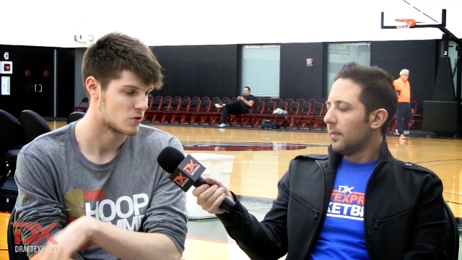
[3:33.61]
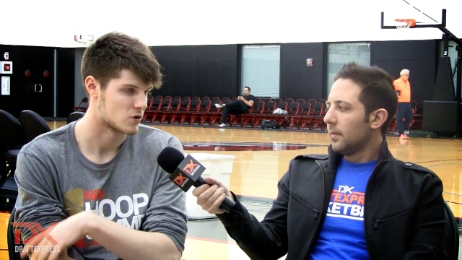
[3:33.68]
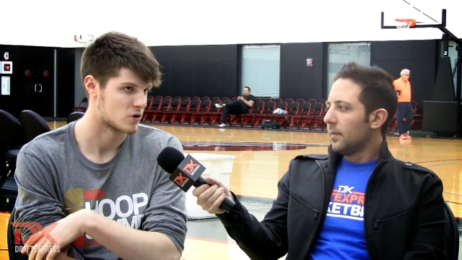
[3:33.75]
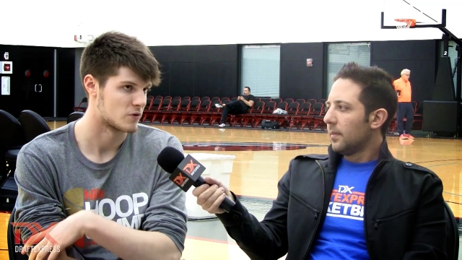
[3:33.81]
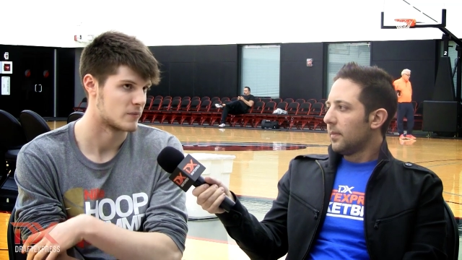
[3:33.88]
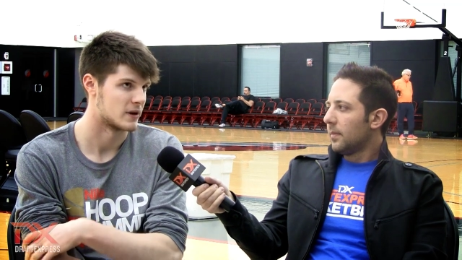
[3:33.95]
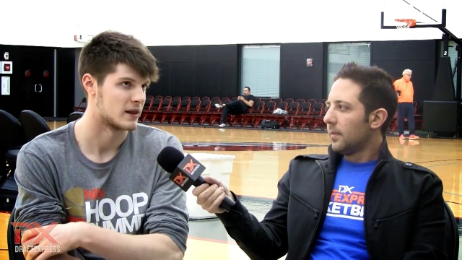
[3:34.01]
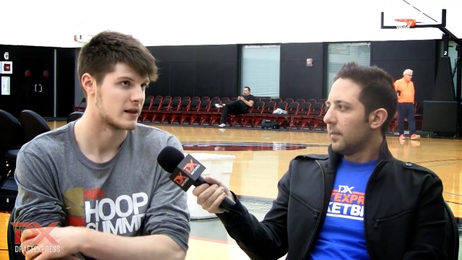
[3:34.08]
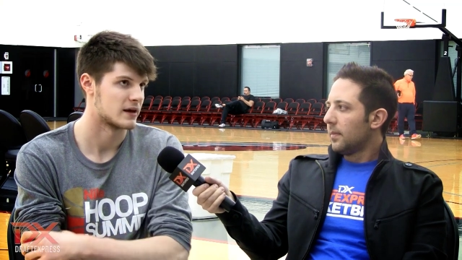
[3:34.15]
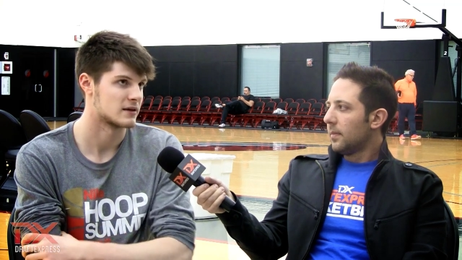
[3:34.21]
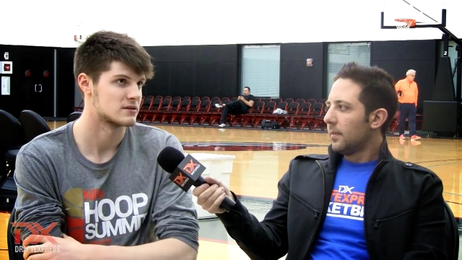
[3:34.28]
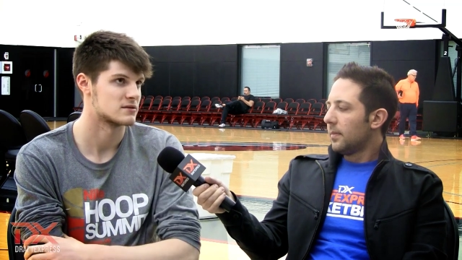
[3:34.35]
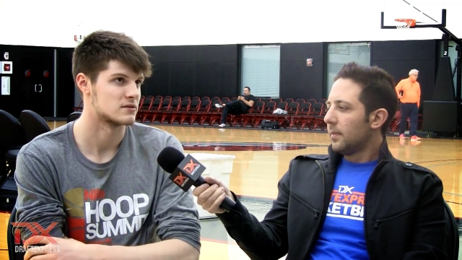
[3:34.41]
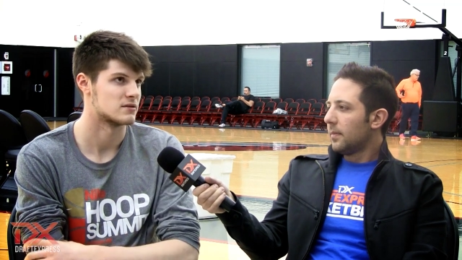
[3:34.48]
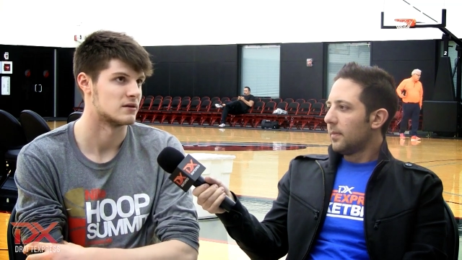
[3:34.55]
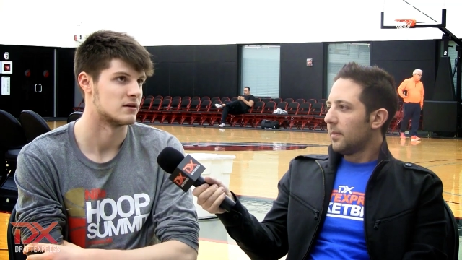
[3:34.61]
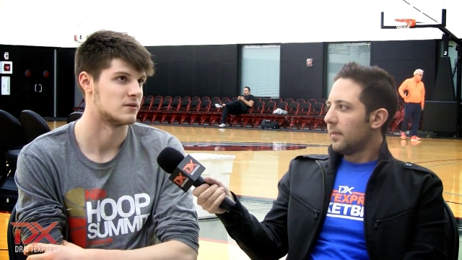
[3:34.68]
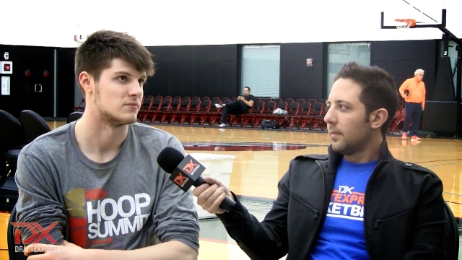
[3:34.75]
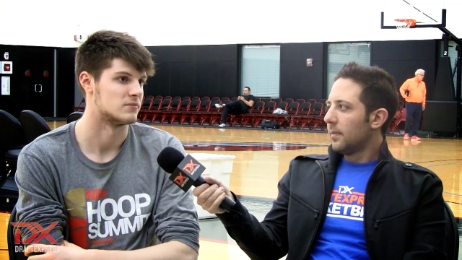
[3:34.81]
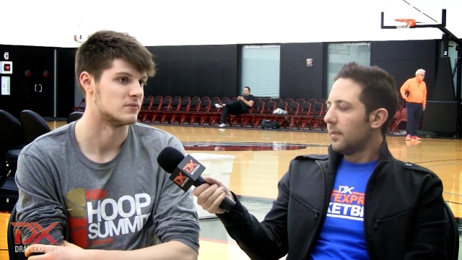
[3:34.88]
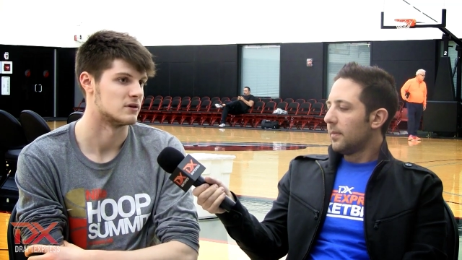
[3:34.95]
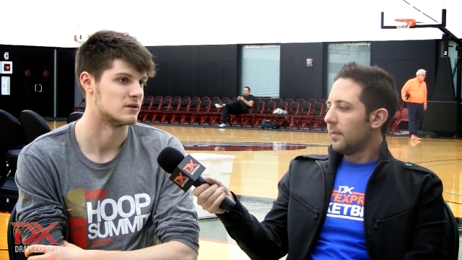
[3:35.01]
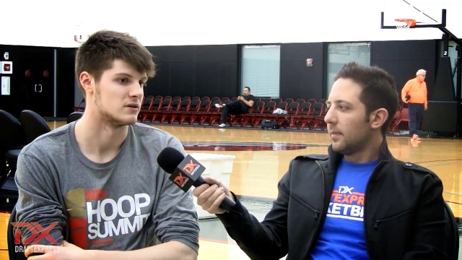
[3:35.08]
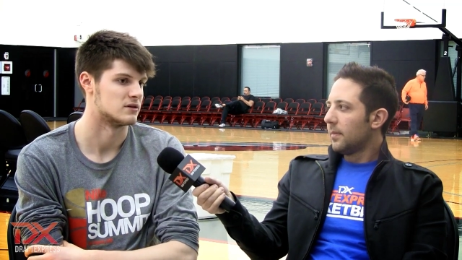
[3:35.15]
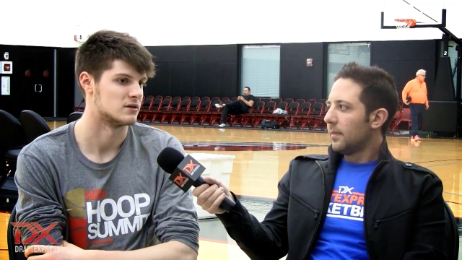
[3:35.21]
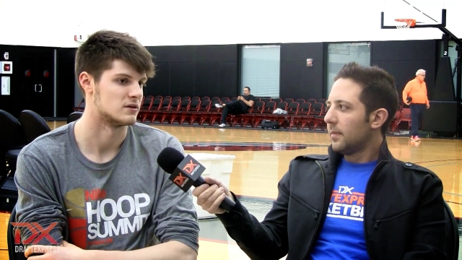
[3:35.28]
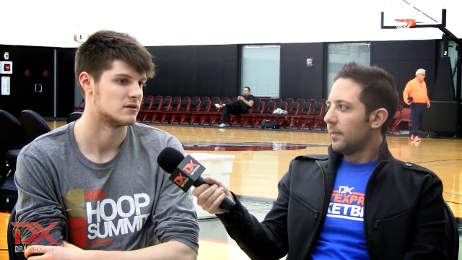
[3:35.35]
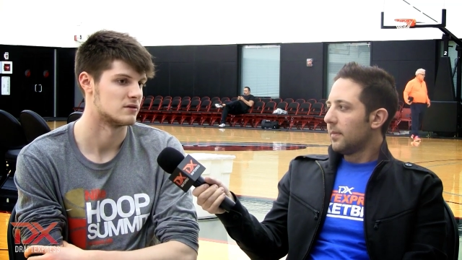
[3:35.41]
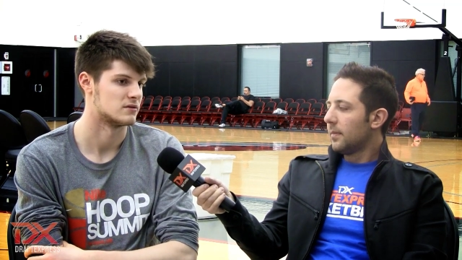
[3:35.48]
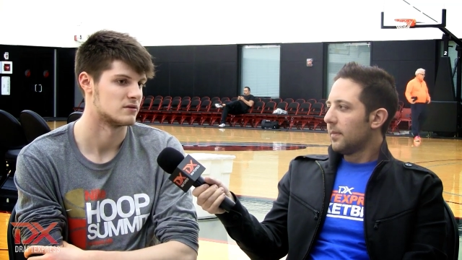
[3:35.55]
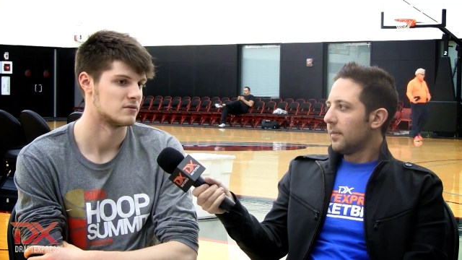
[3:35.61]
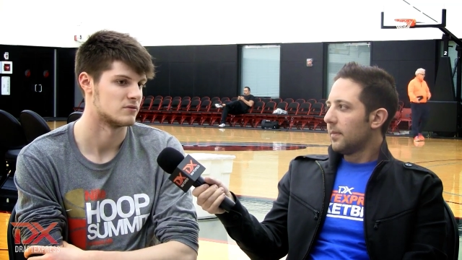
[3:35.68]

Speaker 1: work on my legs um, in the